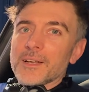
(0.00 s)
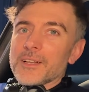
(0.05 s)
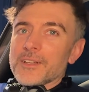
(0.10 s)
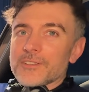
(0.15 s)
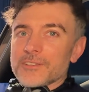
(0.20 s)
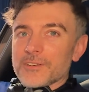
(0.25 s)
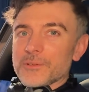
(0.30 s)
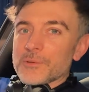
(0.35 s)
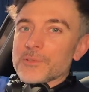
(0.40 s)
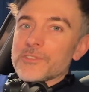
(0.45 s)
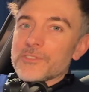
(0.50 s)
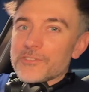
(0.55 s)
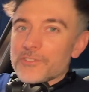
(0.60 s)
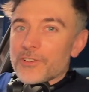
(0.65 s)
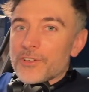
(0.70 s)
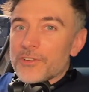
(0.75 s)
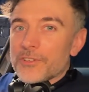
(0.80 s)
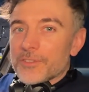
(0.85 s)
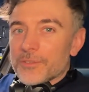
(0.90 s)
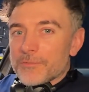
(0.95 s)
So I wanted to
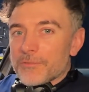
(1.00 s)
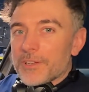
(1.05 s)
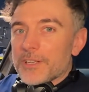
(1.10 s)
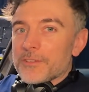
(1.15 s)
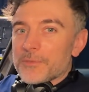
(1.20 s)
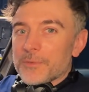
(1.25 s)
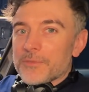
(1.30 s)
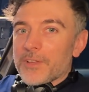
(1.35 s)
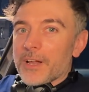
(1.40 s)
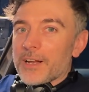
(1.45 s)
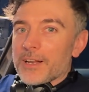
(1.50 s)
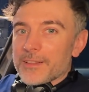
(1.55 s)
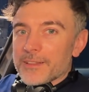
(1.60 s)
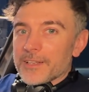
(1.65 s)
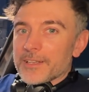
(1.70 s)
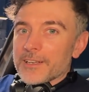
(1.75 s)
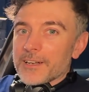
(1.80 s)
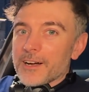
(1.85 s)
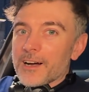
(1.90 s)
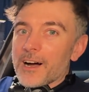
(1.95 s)
show you some rigs we've done in
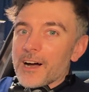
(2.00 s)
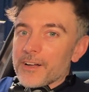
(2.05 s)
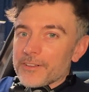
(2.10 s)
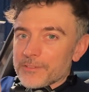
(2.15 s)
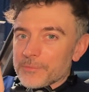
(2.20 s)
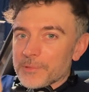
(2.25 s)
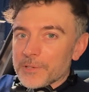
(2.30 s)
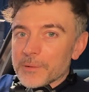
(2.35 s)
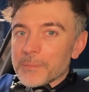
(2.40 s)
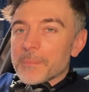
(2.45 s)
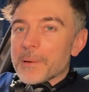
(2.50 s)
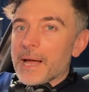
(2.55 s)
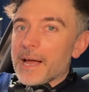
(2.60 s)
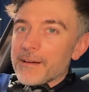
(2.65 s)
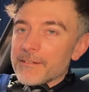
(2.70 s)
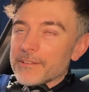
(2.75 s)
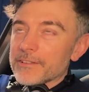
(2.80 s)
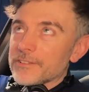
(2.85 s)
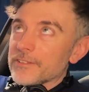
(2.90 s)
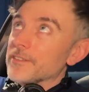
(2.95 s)
the car, some
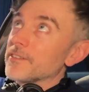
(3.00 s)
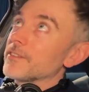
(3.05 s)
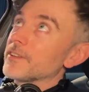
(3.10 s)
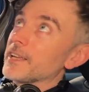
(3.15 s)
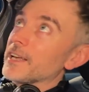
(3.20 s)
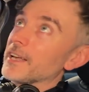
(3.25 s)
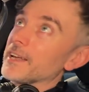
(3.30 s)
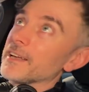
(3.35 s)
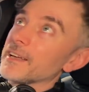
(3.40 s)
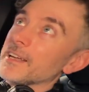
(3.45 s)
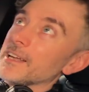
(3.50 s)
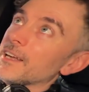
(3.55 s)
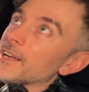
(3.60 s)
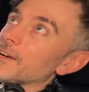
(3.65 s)
comparisons here.